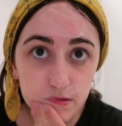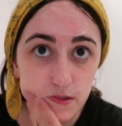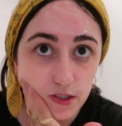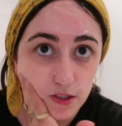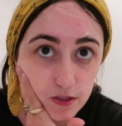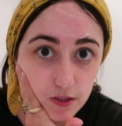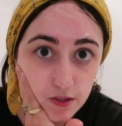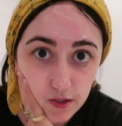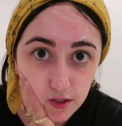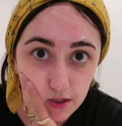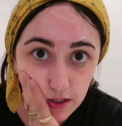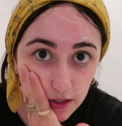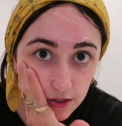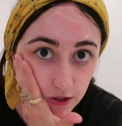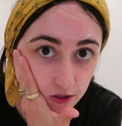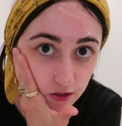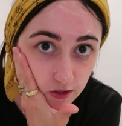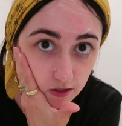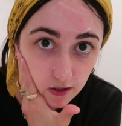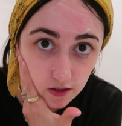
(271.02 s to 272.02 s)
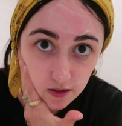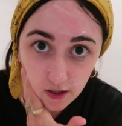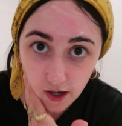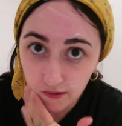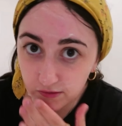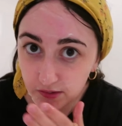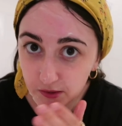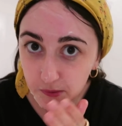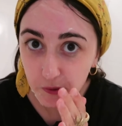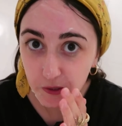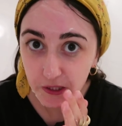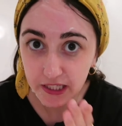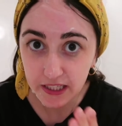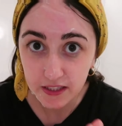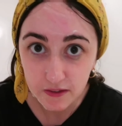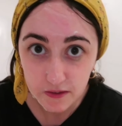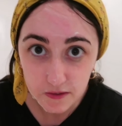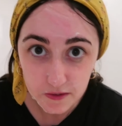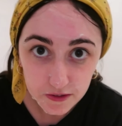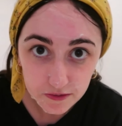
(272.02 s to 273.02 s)
This is such an uncomfortable
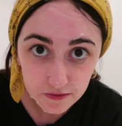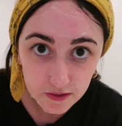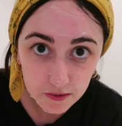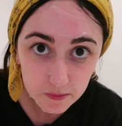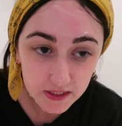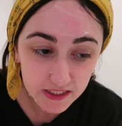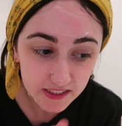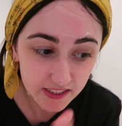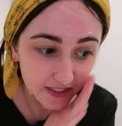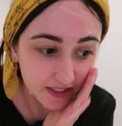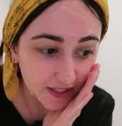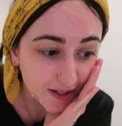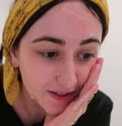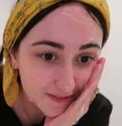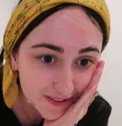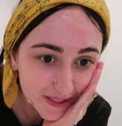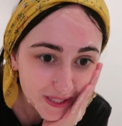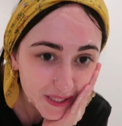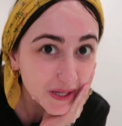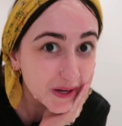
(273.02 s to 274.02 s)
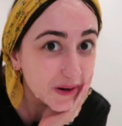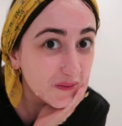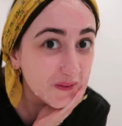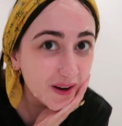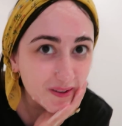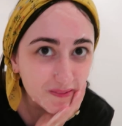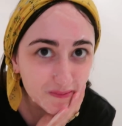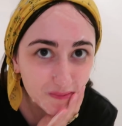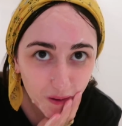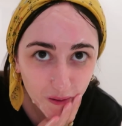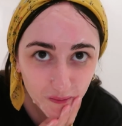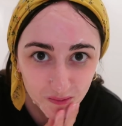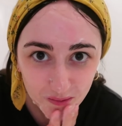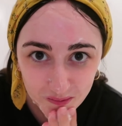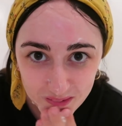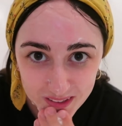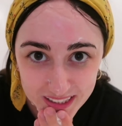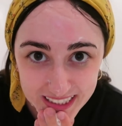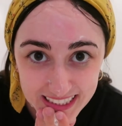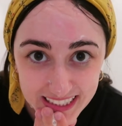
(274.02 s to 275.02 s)
angle to film a skincare video. I
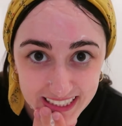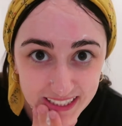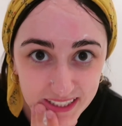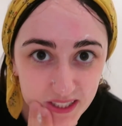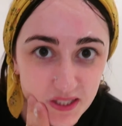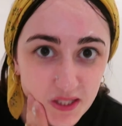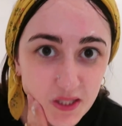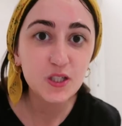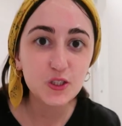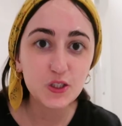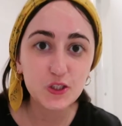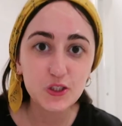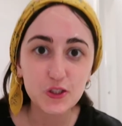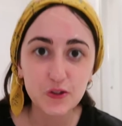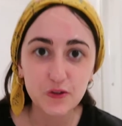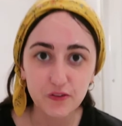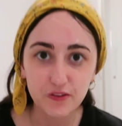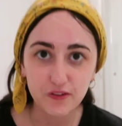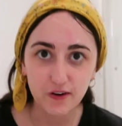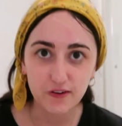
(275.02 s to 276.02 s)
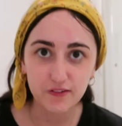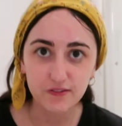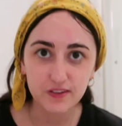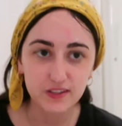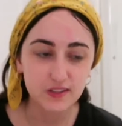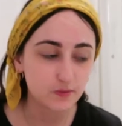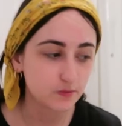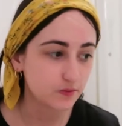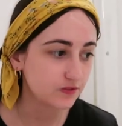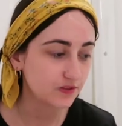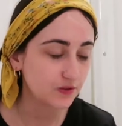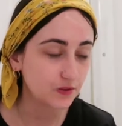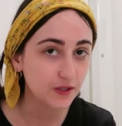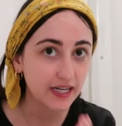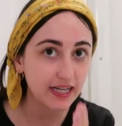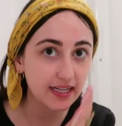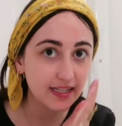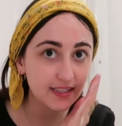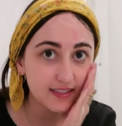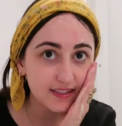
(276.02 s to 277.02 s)
probably should have thought of this
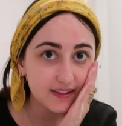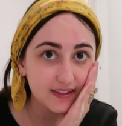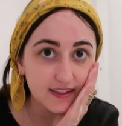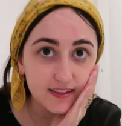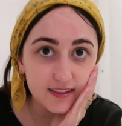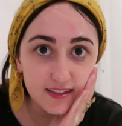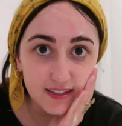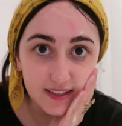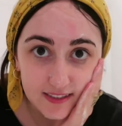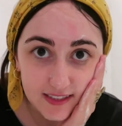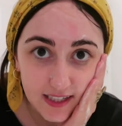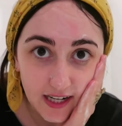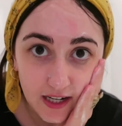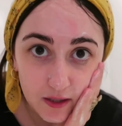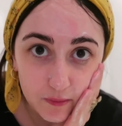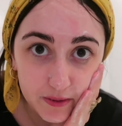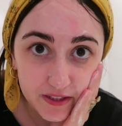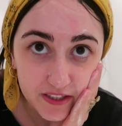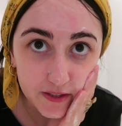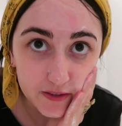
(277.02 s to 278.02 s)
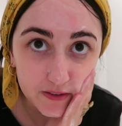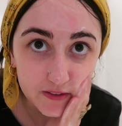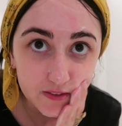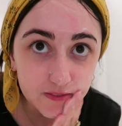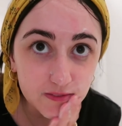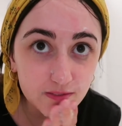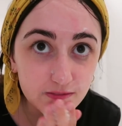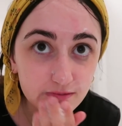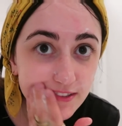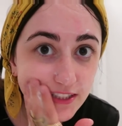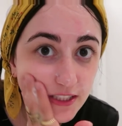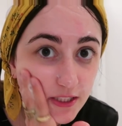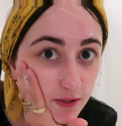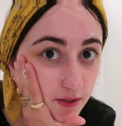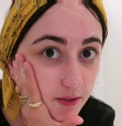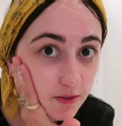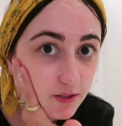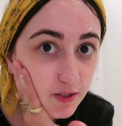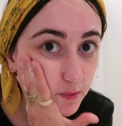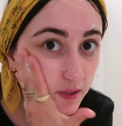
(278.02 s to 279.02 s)
beforehand, but the entire video I
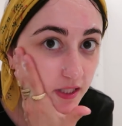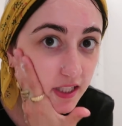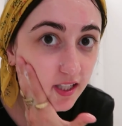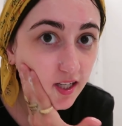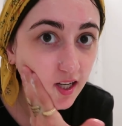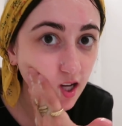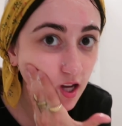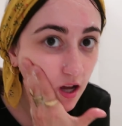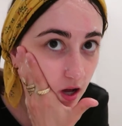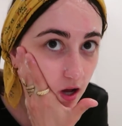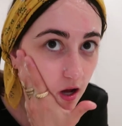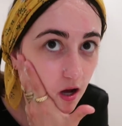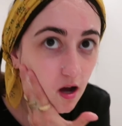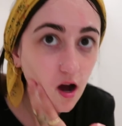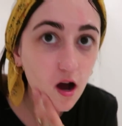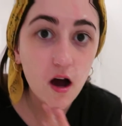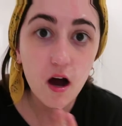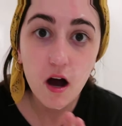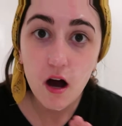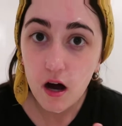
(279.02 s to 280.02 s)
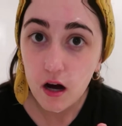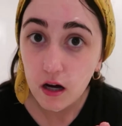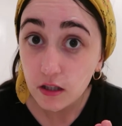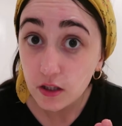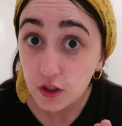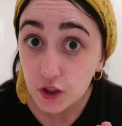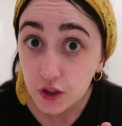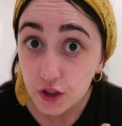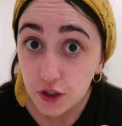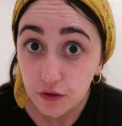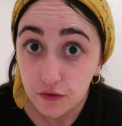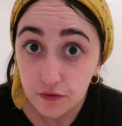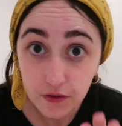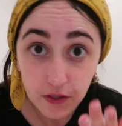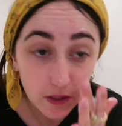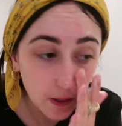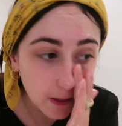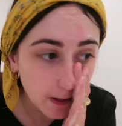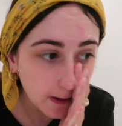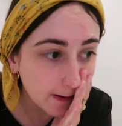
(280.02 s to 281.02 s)
would just be like hunched
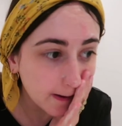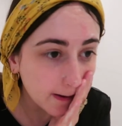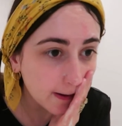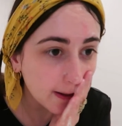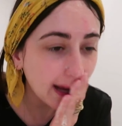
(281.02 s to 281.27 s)
over.